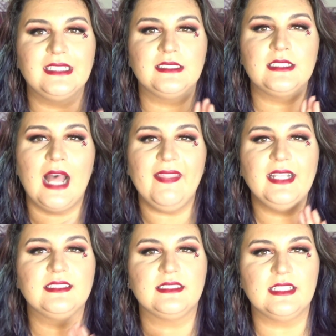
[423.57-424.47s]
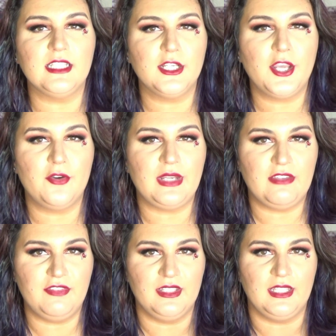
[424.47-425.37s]
It's not like a
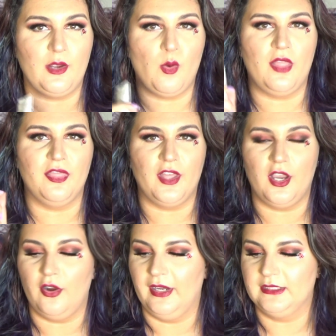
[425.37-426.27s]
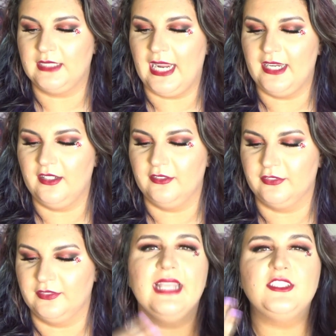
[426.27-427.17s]
silicone-y feeling one though. It's kind
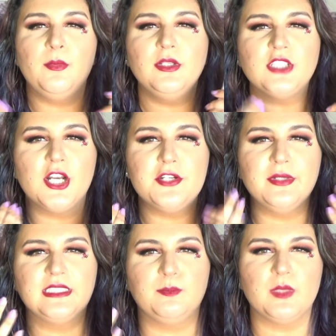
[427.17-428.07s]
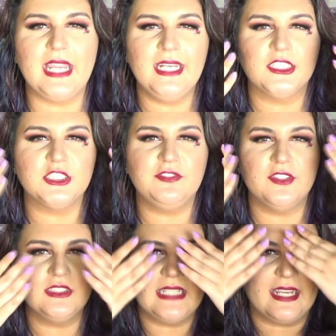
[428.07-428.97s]
of, it's almost hard to explain. It just
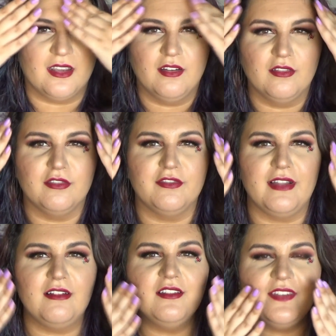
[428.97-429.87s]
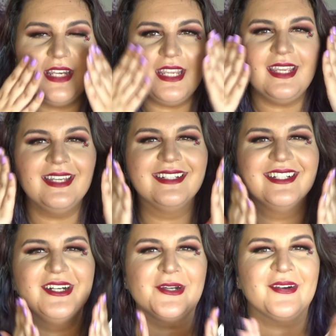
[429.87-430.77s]
feels like velvety
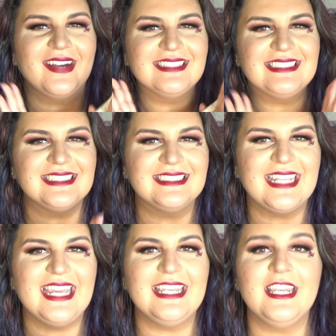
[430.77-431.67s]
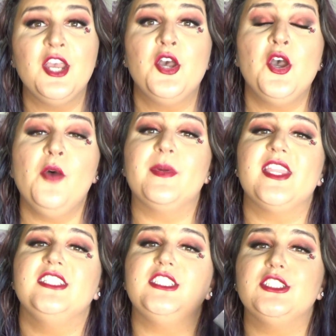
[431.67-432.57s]
across the skin. But
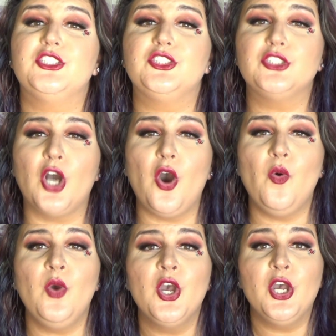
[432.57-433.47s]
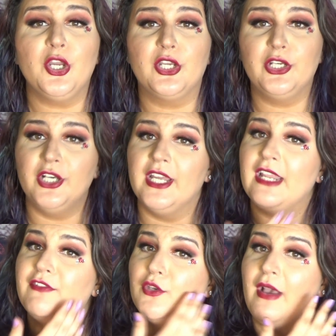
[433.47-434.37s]
this is so
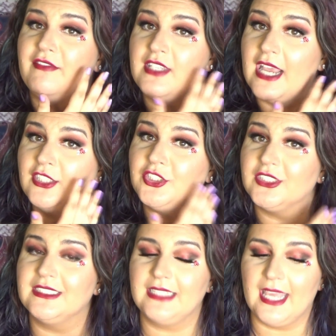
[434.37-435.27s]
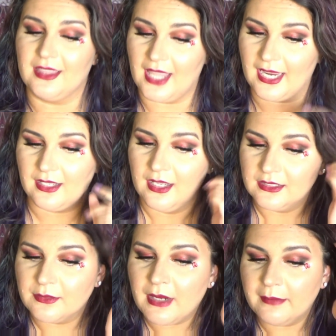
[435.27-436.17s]
good if you have textured skin. Like
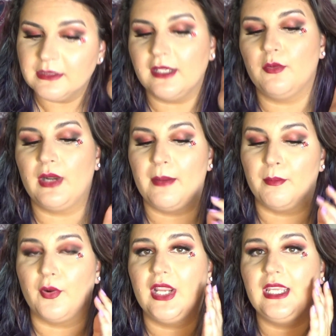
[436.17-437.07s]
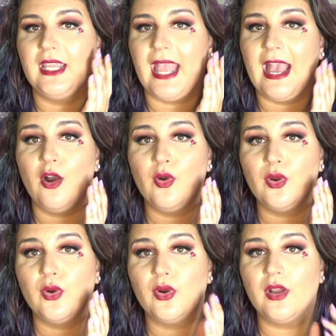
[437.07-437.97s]
sometimes like when I'm breaking
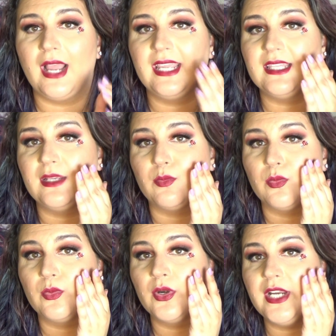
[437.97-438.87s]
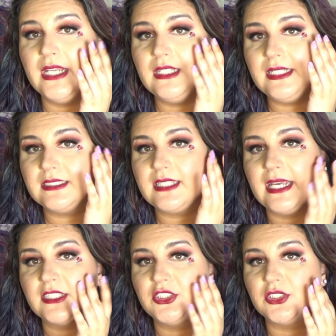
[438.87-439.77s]
out, I get like really
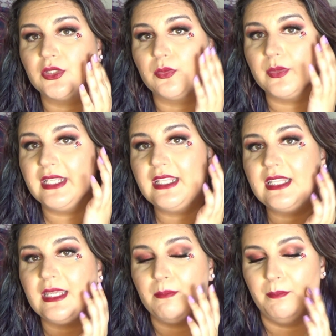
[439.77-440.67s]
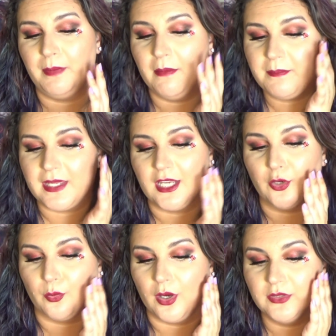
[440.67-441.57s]
textured, really bumpy,
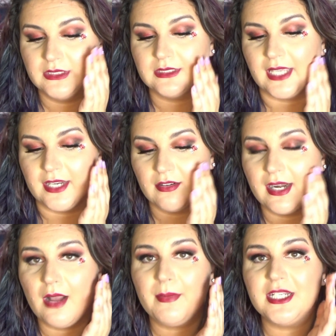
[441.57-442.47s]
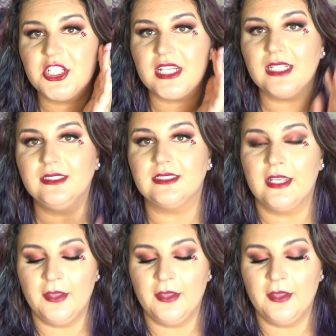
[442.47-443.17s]
gross skin right on my cheeks.